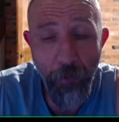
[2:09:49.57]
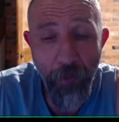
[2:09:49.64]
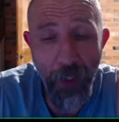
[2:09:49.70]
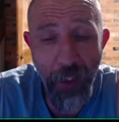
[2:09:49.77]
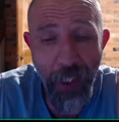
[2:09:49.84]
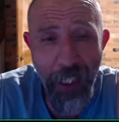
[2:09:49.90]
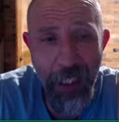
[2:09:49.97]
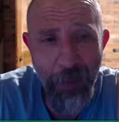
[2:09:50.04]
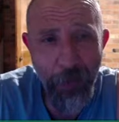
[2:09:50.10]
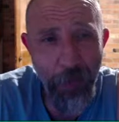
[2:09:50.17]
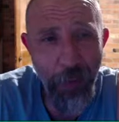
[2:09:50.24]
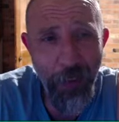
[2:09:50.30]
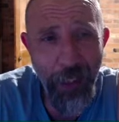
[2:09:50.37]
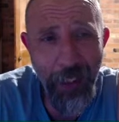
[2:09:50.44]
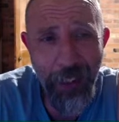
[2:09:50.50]
last but
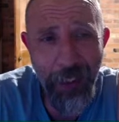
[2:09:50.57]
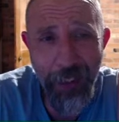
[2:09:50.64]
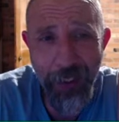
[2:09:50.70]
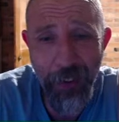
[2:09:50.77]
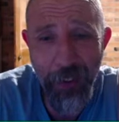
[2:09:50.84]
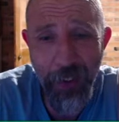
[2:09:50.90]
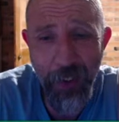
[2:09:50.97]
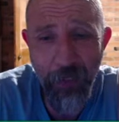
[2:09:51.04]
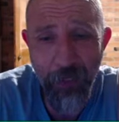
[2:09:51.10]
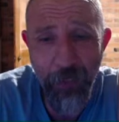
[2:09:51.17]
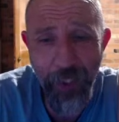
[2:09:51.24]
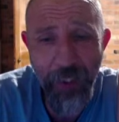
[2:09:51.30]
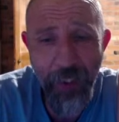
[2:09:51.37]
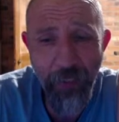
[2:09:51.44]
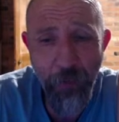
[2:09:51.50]
not least is the
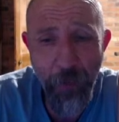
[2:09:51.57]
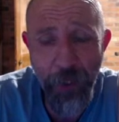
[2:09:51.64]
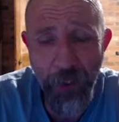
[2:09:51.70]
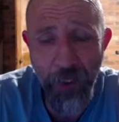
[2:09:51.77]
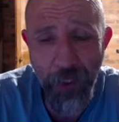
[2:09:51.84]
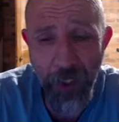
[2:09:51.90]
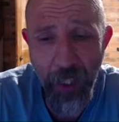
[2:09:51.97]
defensive measures.